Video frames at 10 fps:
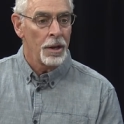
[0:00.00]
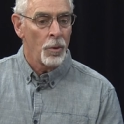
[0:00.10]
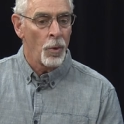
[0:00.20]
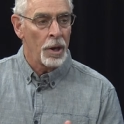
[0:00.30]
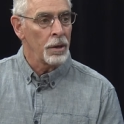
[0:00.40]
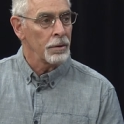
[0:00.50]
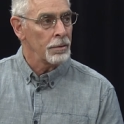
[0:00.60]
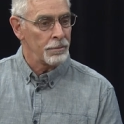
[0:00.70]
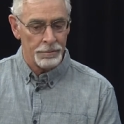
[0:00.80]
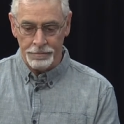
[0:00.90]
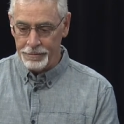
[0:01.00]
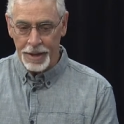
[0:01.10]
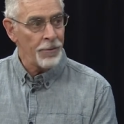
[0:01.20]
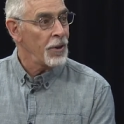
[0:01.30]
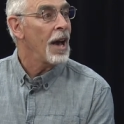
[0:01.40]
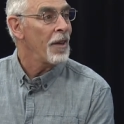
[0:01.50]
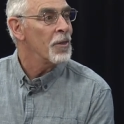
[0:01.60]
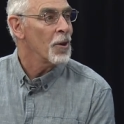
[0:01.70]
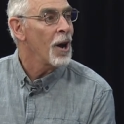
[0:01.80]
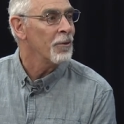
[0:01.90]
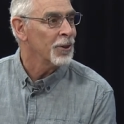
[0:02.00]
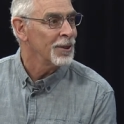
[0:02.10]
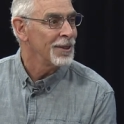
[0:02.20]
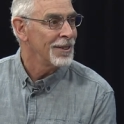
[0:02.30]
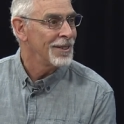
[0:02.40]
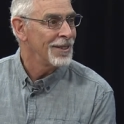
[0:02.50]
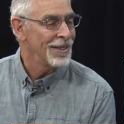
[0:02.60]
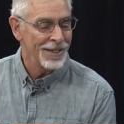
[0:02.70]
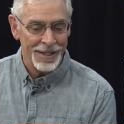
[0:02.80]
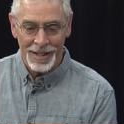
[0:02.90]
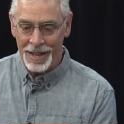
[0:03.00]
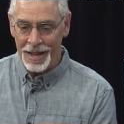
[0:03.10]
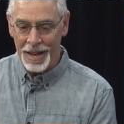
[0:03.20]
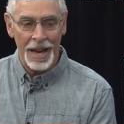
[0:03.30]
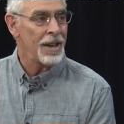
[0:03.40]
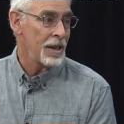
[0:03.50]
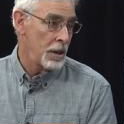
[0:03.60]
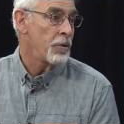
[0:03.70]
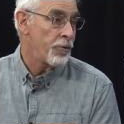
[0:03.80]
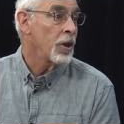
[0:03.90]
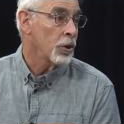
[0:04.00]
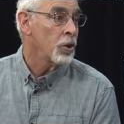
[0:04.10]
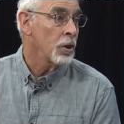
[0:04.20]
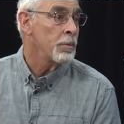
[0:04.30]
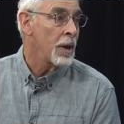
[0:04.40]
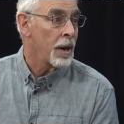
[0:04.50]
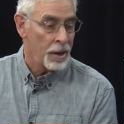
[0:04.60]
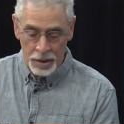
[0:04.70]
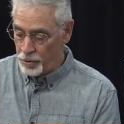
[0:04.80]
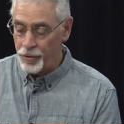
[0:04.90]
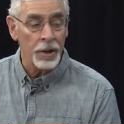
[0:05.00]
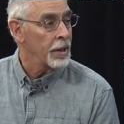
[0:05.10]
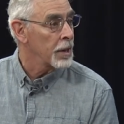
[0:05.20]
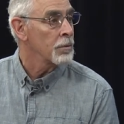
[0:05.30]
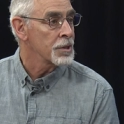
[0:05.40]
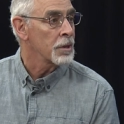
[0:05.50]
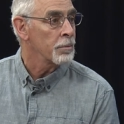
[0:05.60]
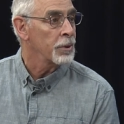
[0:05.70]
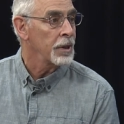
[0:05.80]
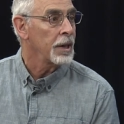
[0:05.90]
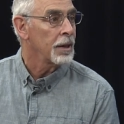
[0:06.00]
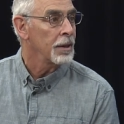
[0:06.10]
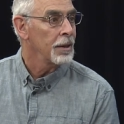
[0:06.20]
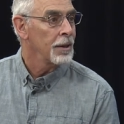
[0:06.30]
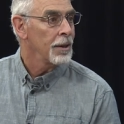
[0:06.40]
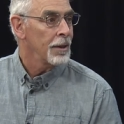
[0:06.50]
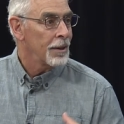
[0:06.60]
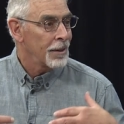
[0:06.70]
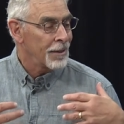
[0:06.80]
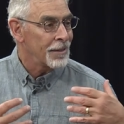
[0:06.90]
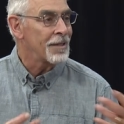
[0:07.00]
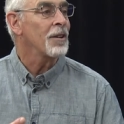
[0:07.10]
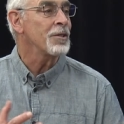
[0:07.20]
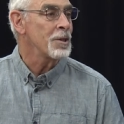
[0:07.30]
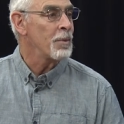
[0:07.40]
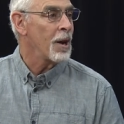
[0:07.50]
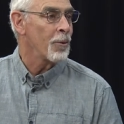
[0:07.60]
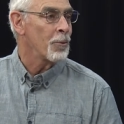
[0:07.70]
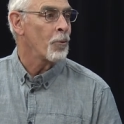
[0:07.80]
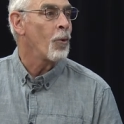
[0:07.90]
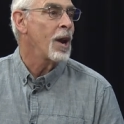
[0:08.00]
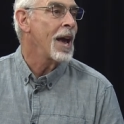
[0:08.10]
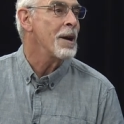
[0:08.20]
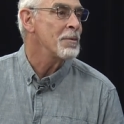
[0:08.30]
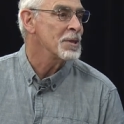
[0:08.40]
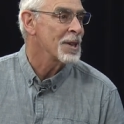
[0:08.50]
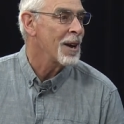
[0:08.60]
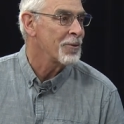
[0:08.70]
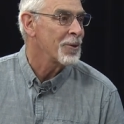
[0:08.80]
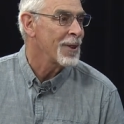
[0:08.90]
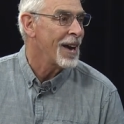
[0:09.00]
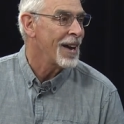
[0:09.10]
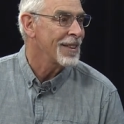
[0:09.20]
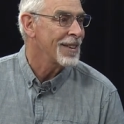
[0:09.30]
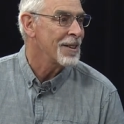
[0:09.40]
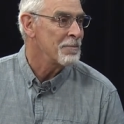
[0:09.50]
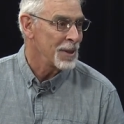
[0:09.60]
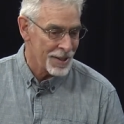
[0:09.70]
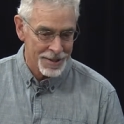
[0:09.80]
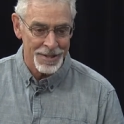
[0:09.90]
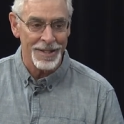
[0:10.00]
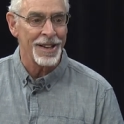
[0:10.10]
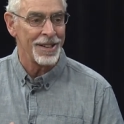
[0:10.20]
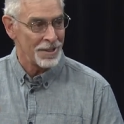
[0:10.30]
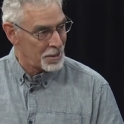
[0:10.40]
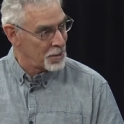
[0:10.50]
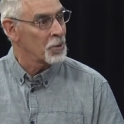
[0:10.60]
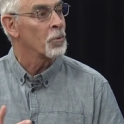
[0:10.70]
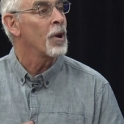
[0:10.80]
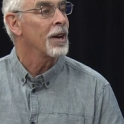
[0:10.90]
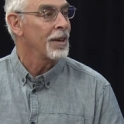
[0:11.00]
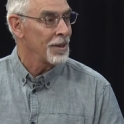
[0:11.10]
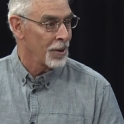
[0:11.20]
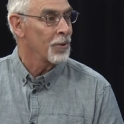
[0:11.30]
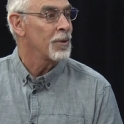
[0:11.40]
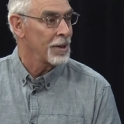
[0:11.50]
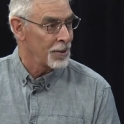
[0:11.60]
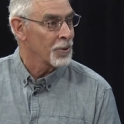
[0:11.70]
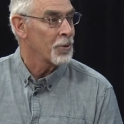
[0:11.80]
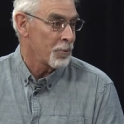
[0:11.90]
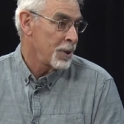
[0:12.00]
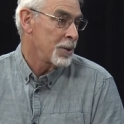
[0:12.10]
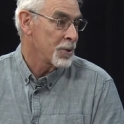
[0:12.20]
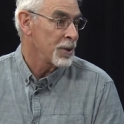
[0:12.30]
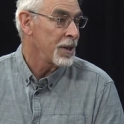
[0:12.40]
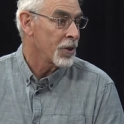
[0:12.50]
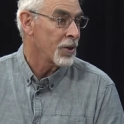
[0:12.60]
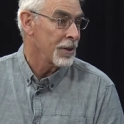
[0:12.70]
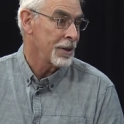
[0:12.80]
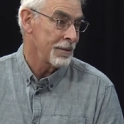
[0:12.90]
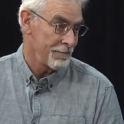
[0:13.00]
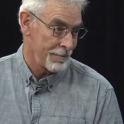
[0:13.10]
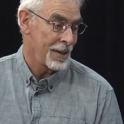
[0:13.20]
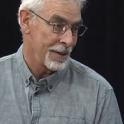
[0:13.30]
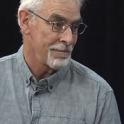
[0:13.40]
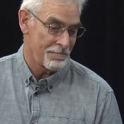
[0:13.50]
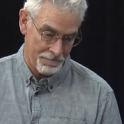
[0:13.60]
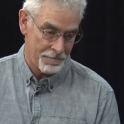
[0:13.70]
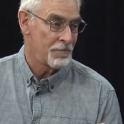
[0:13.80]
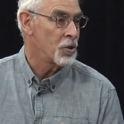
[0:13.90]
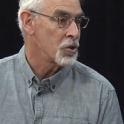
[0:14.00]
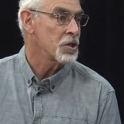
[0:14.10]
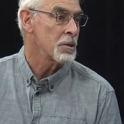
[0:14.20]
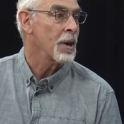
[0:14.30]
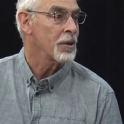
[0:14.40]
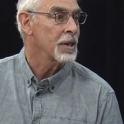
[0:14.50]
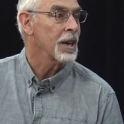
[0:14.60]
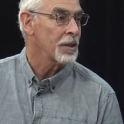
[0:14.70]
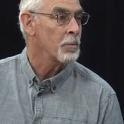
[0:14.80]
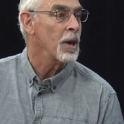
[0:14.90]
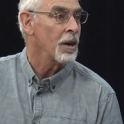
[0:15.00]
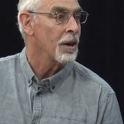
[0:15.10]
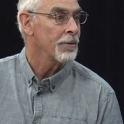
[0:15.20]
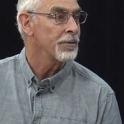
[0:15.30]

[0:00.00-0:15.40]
Well, if you had the novel, uh-huh. and it, you felt good about it, and you felt like it was yeah. complete, tell us about what happens after that. That okay. means that you're wait, you know, that you're yeah. three years later, and yeah. and you're just about to get the payoff.